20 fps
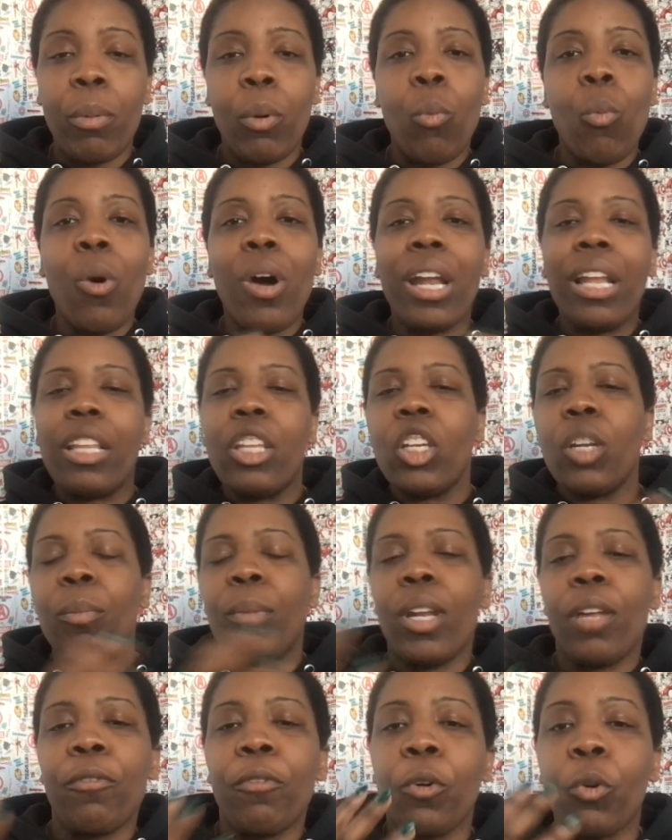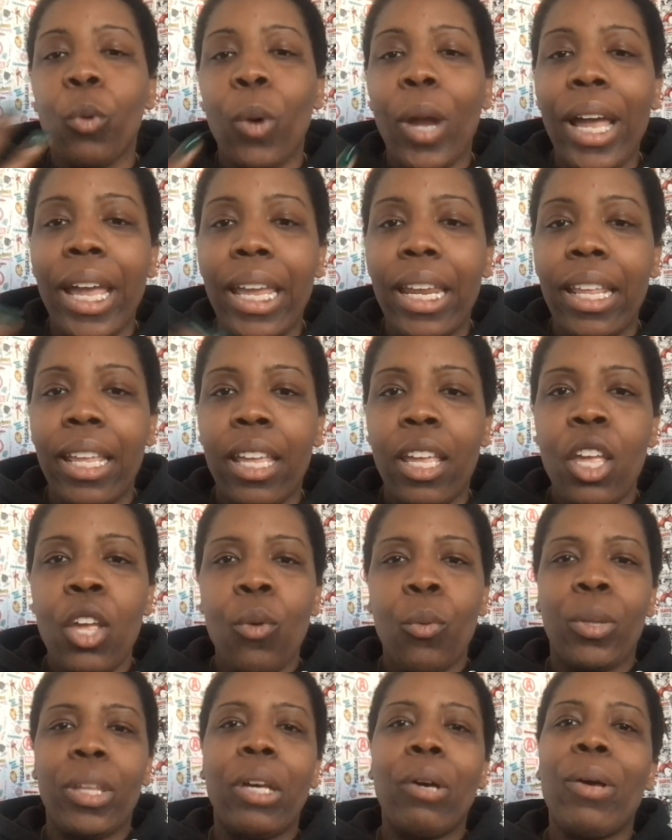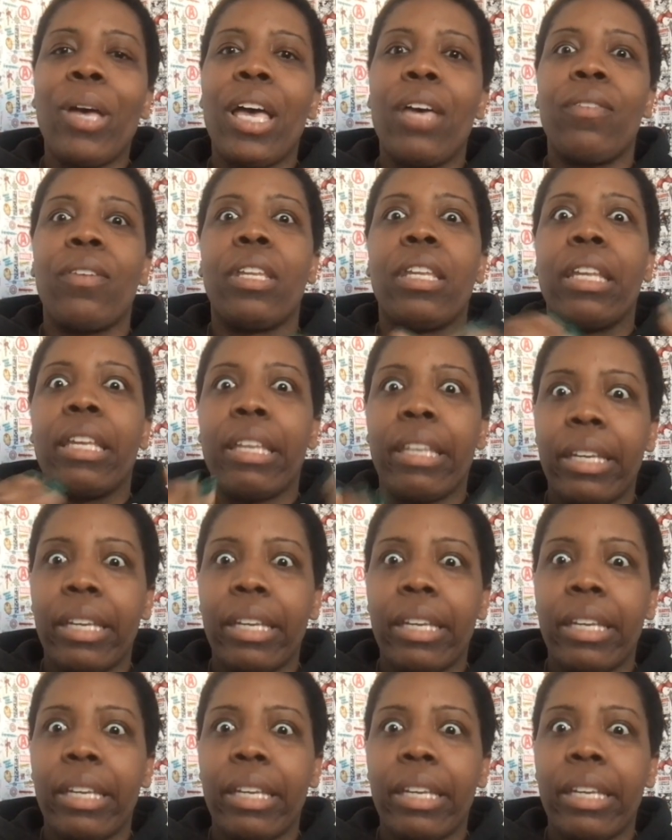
but want a little bit of variety without having to